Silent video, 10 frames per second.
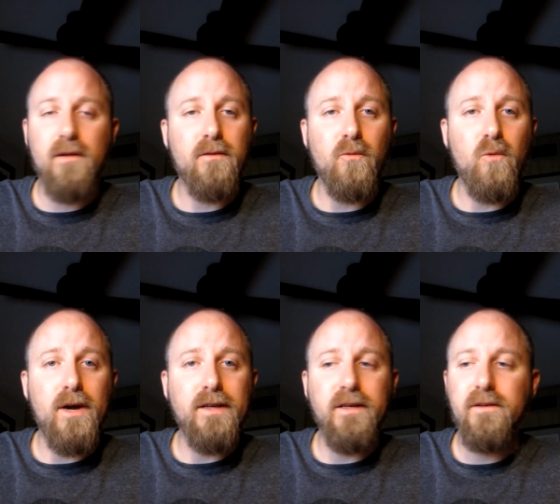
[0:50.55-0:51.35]
The
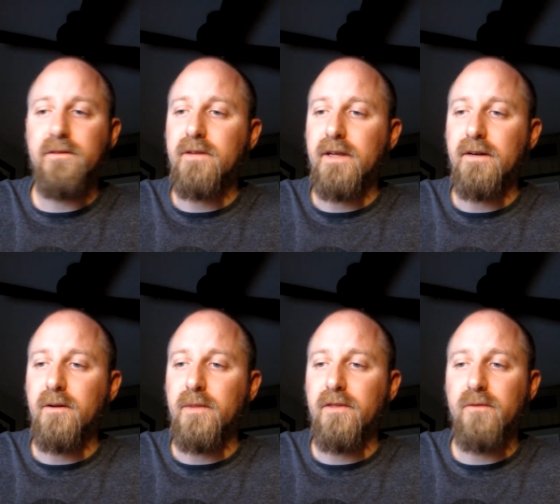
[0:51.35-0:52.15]
Wyeast ended
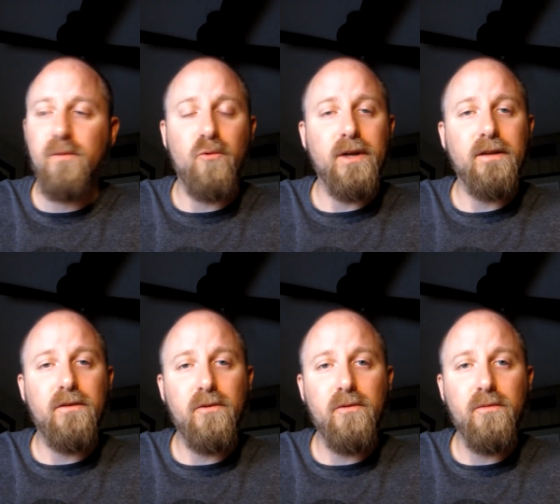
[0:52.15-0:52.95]
up at
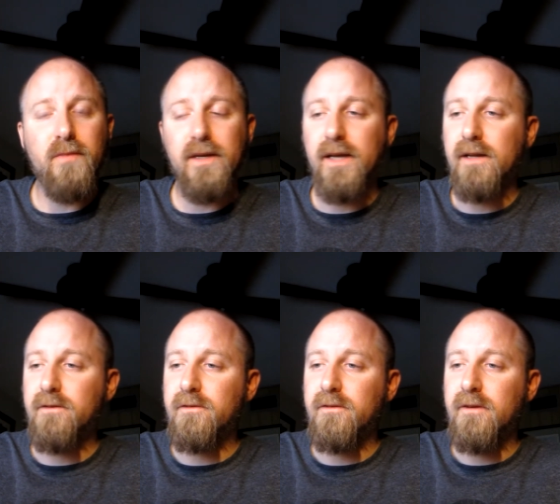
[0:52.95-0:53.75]
3.2 pH
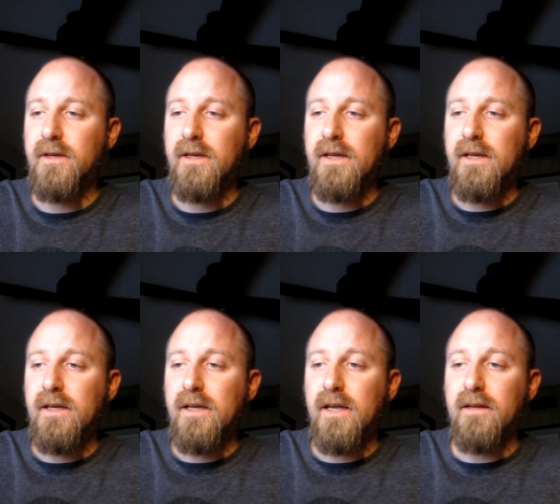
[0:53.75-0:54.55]

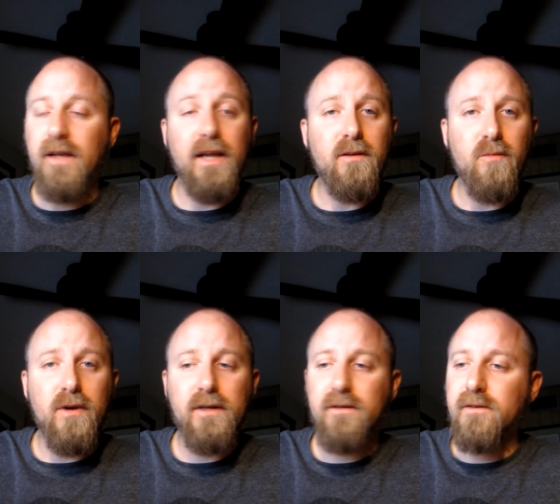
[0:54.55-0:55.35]
and 8
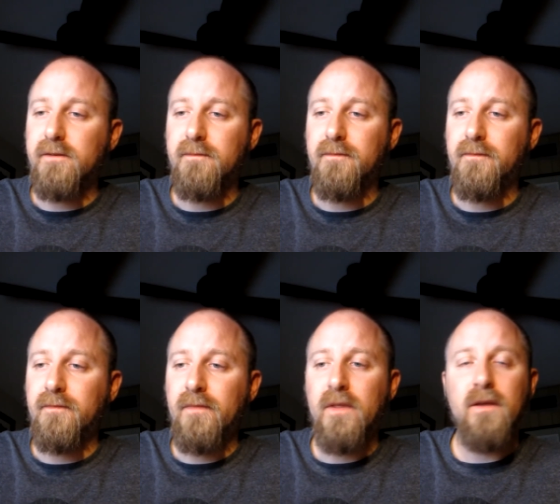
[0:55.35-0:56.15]
Brix.
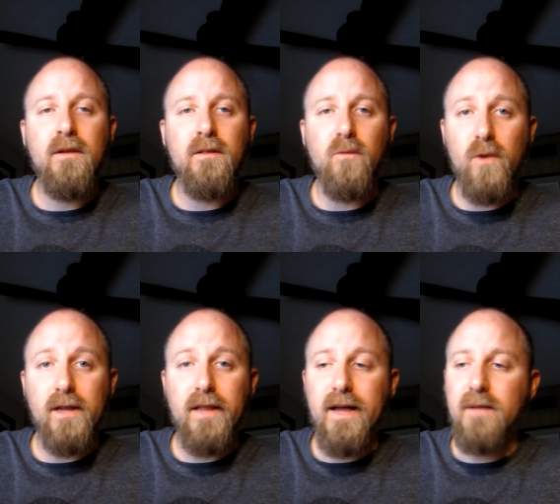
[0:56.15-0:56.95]
The
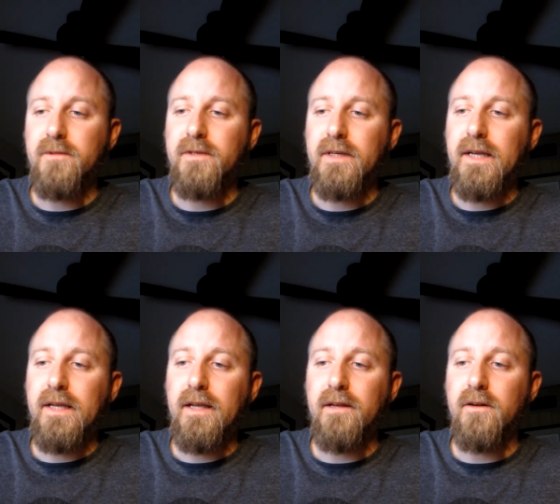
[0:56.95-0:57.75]
White Labs
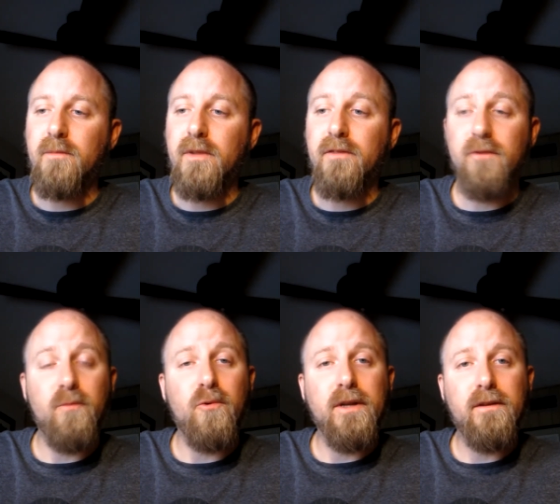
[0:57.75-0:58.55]
ended up at
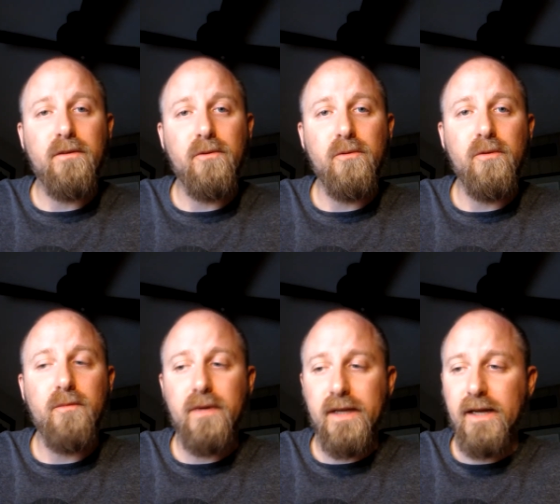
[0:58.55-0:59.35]
3.2
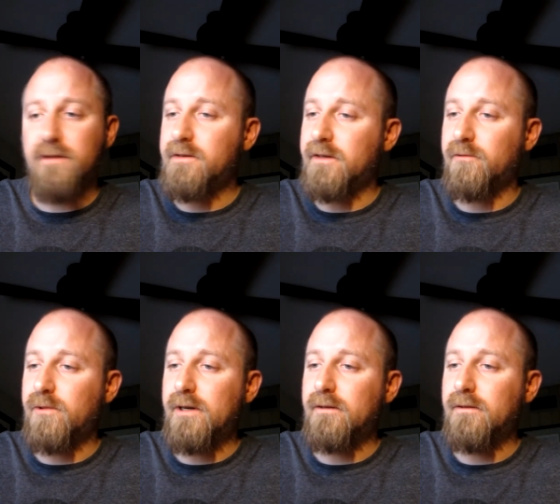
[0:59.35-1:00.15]
pH as
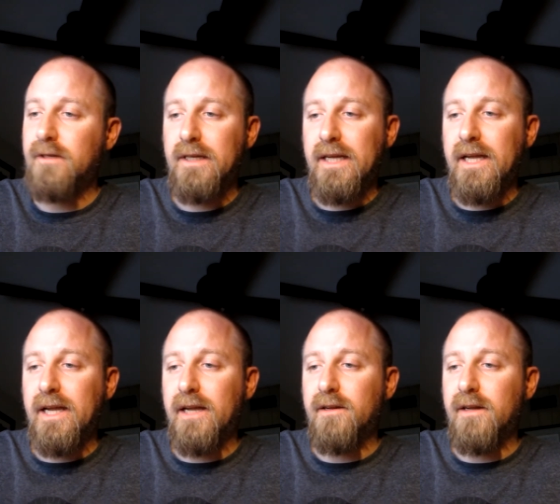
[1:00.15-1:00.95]
well
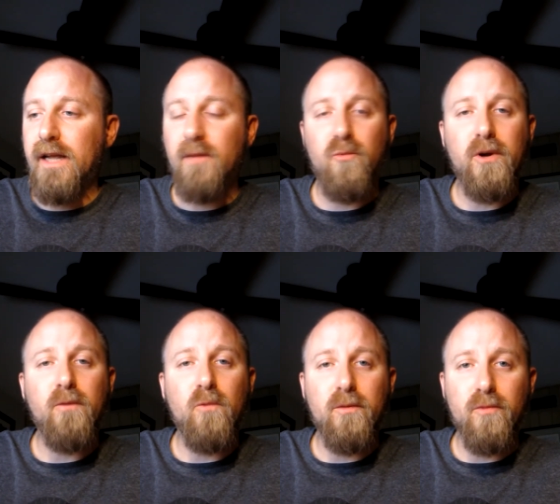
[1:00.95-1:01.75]
and at 8.1
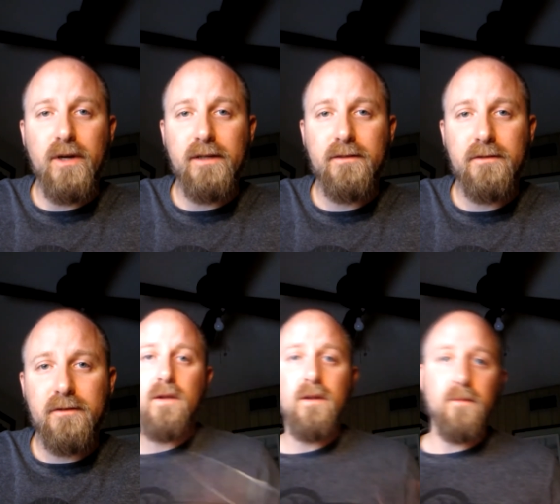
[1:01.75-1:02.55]
Brix.
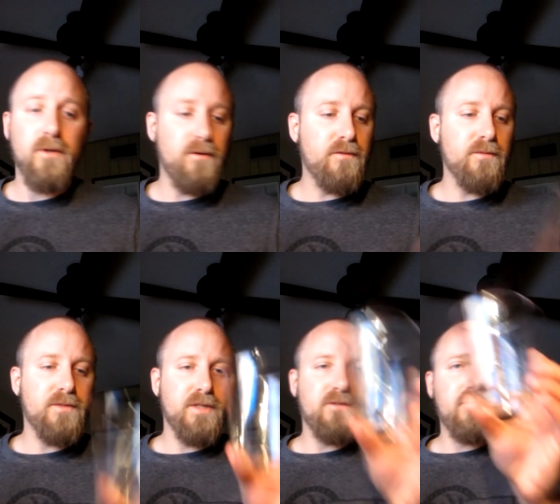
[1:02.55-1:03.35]
I'm going to do some
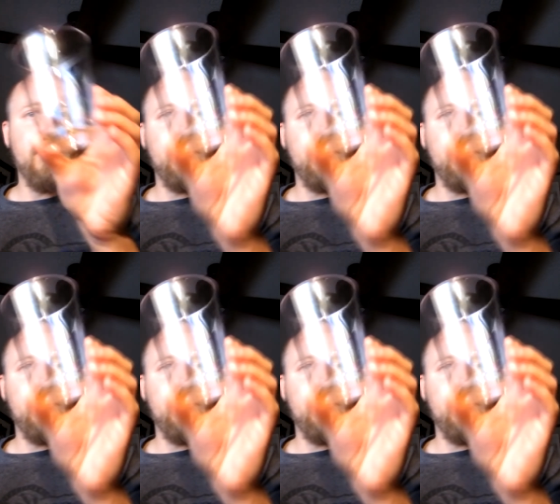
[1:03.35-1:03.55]
sensory.